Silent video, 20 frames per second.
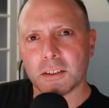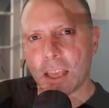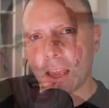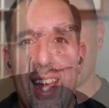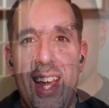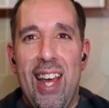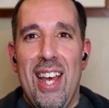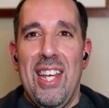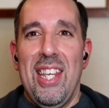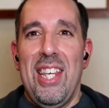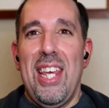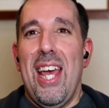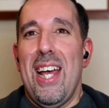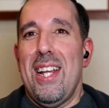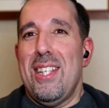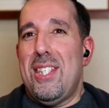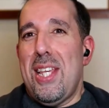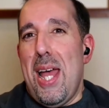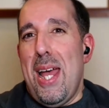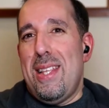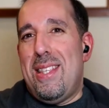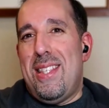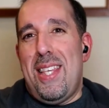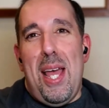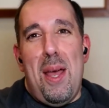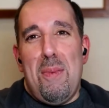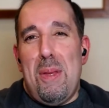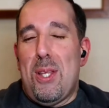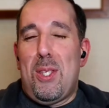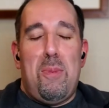You having fun? Yes, yeah, it's, it's,
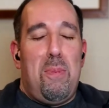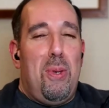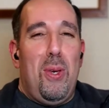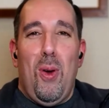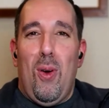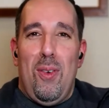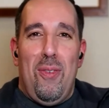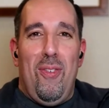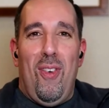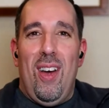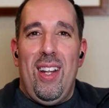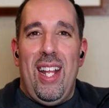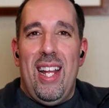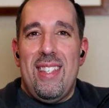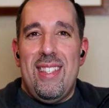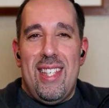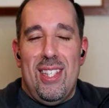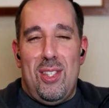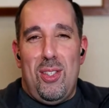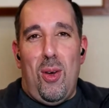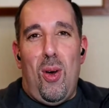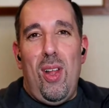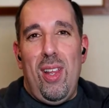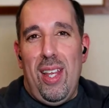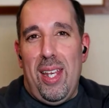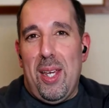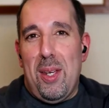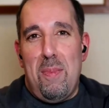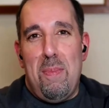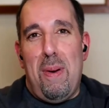uh, it's pure fun. That's it's all
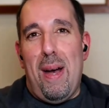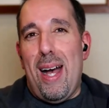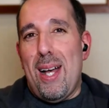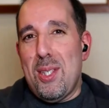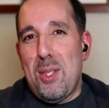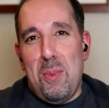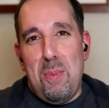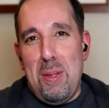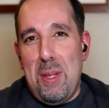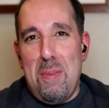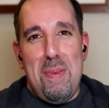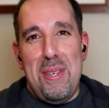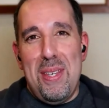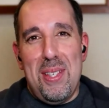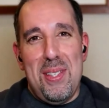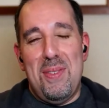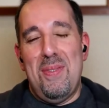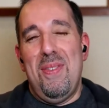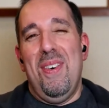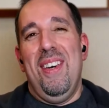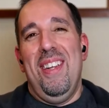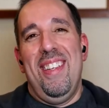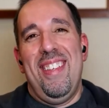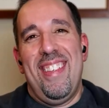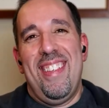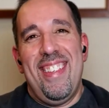it could possibly be is fun.